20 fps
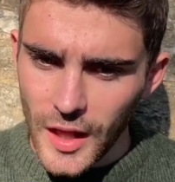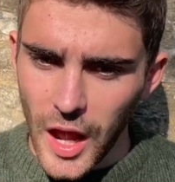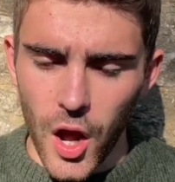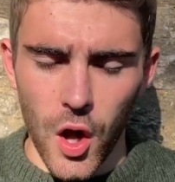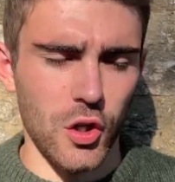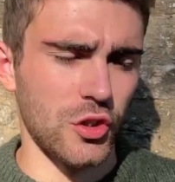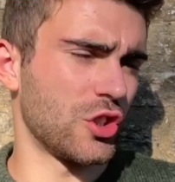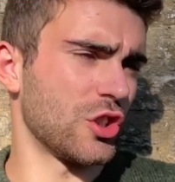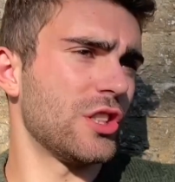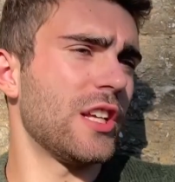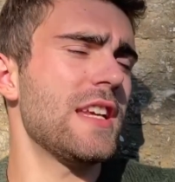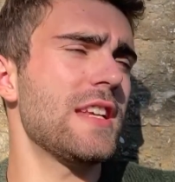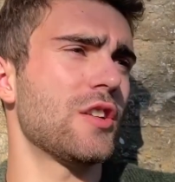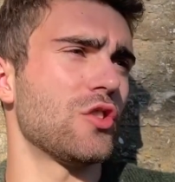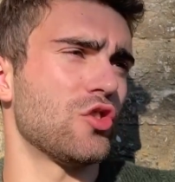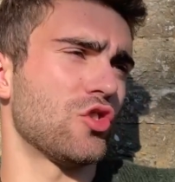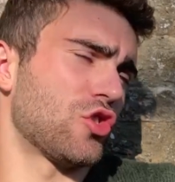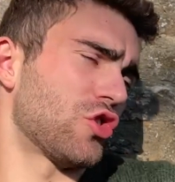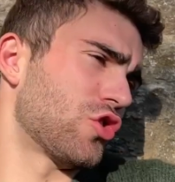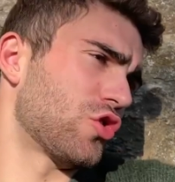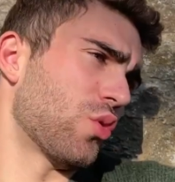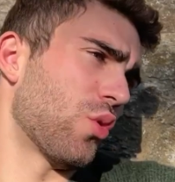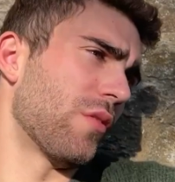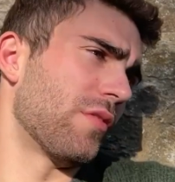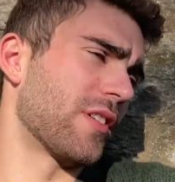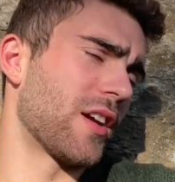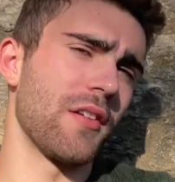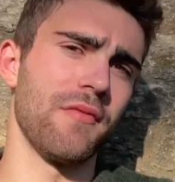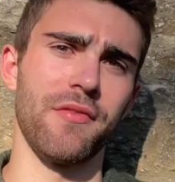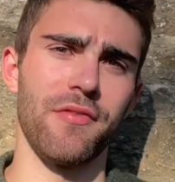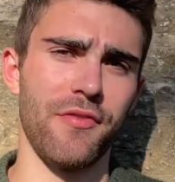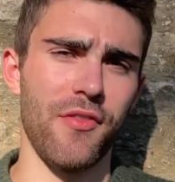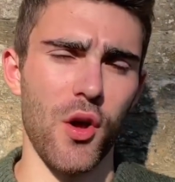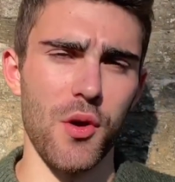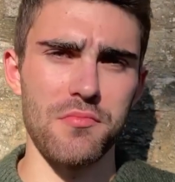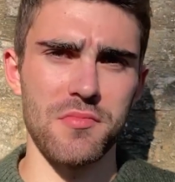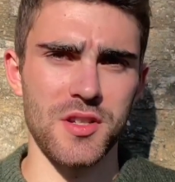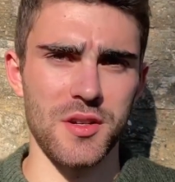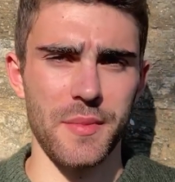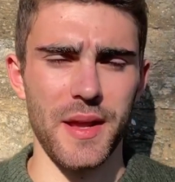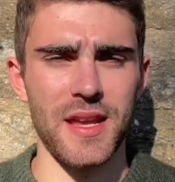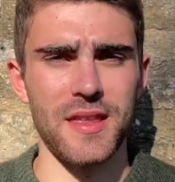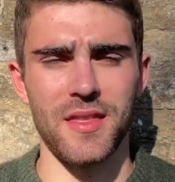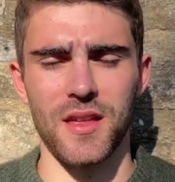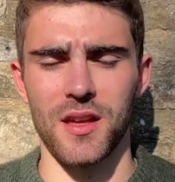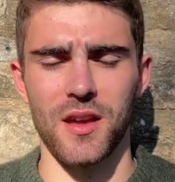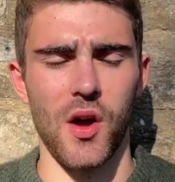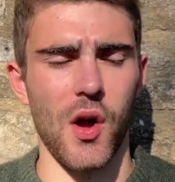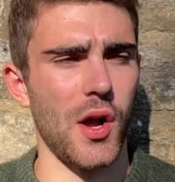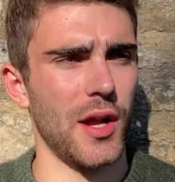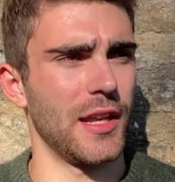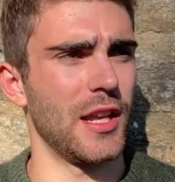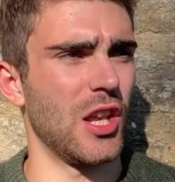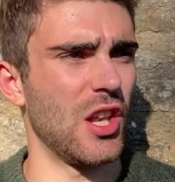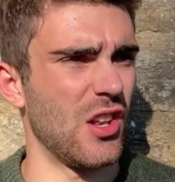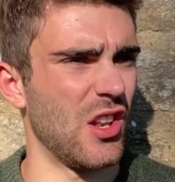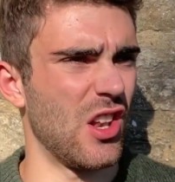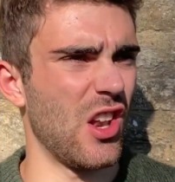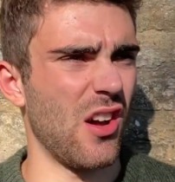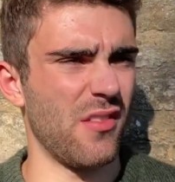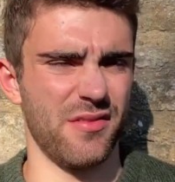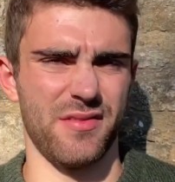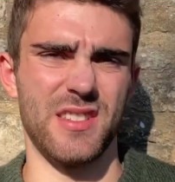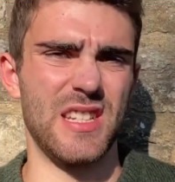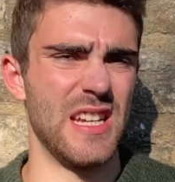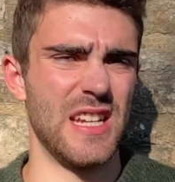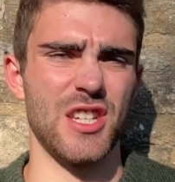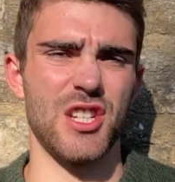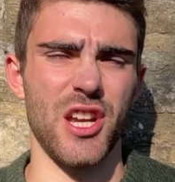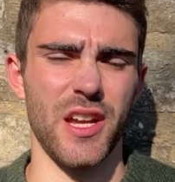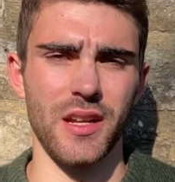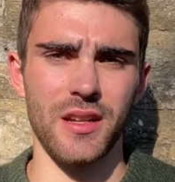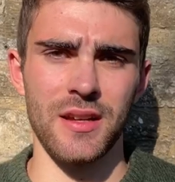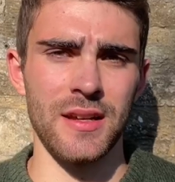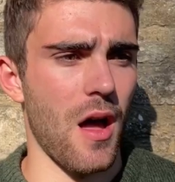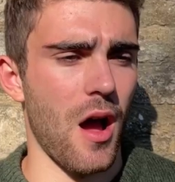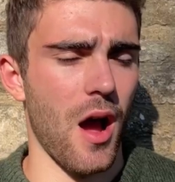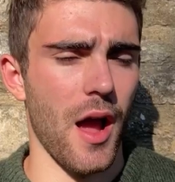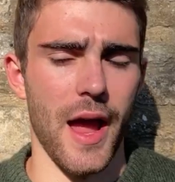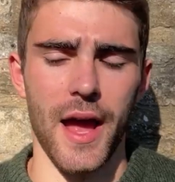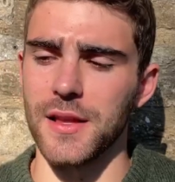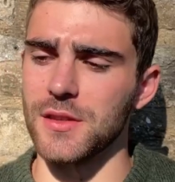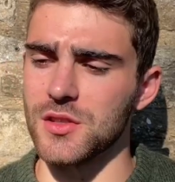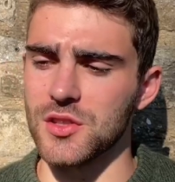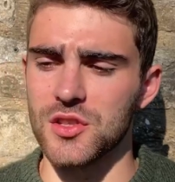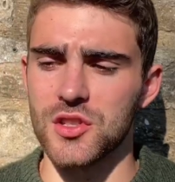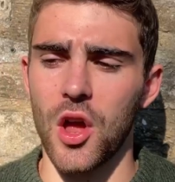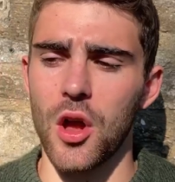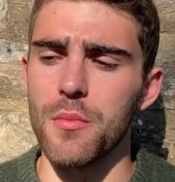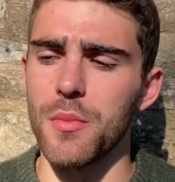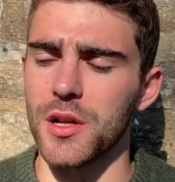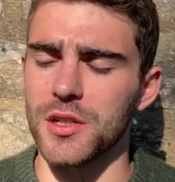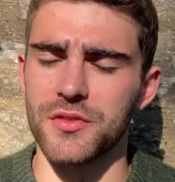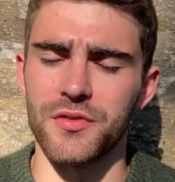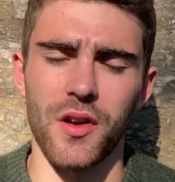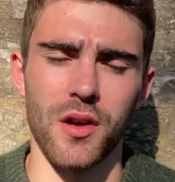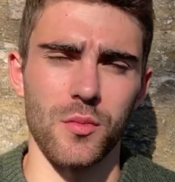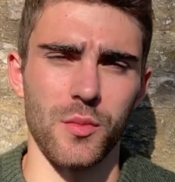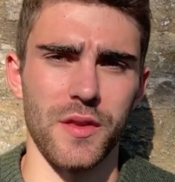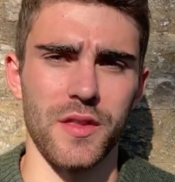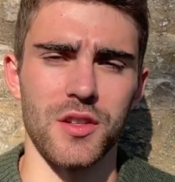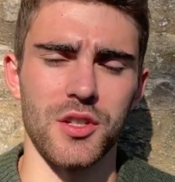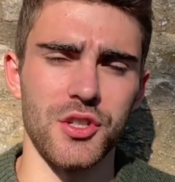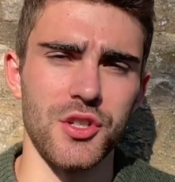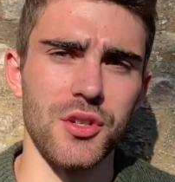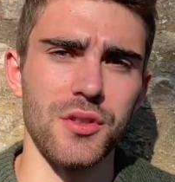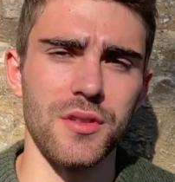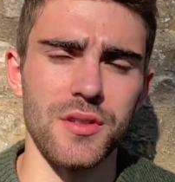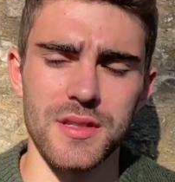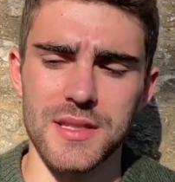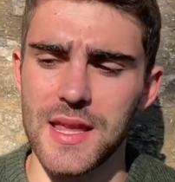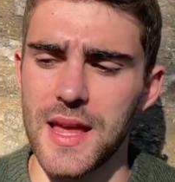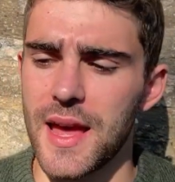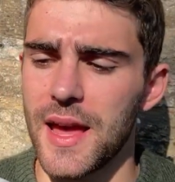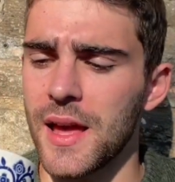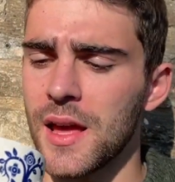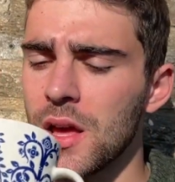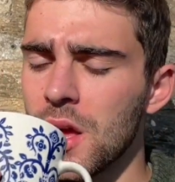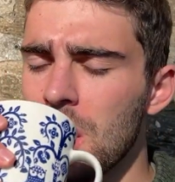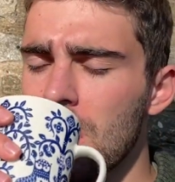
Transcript: Argentina just sort of confirmed to me that I love teaching. I had so much fun with the students there.